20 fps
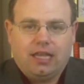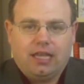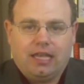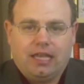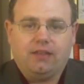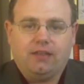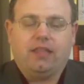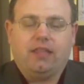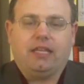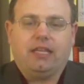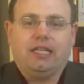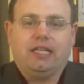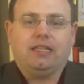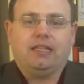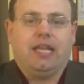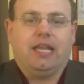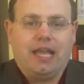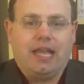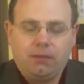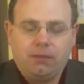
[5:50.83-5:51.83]
in that in
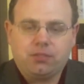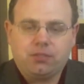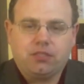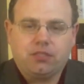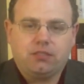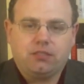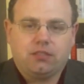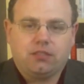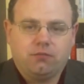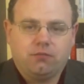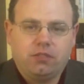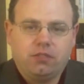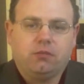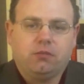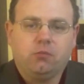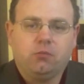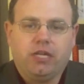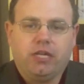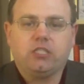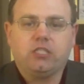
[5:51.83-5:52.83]
the absence of
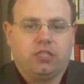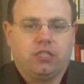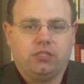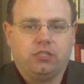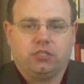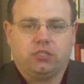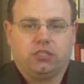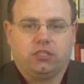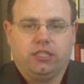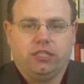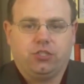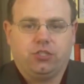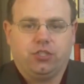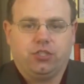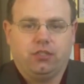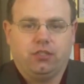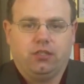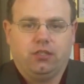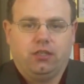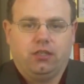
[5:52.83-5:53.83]
minimum wage legislation,